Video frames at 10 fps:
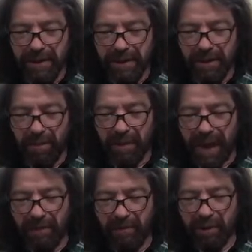The
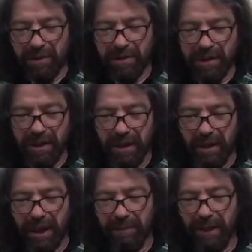man was
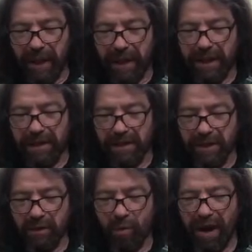Elimelech,
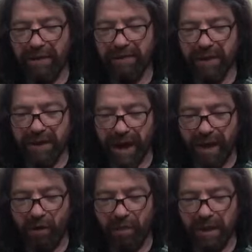his wife
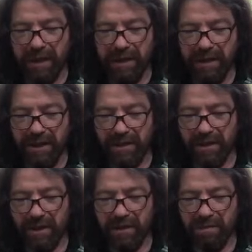Naomi, his
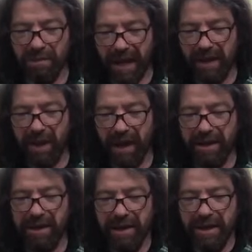sons
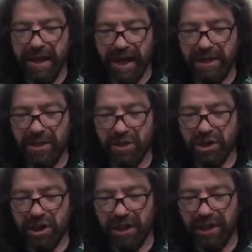Mahlon and
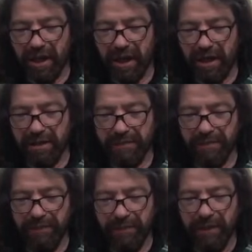Chilion.
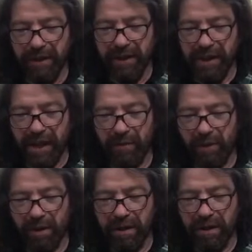They
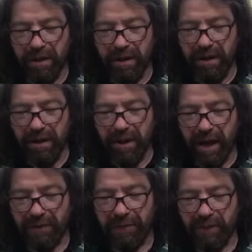were
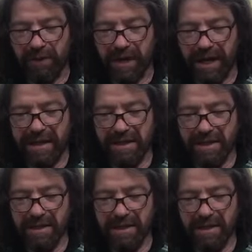
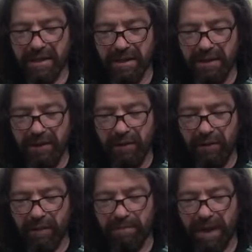Ephrathites
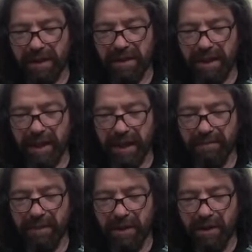from
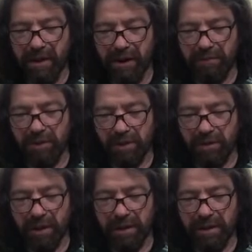Bethlehem of Judah.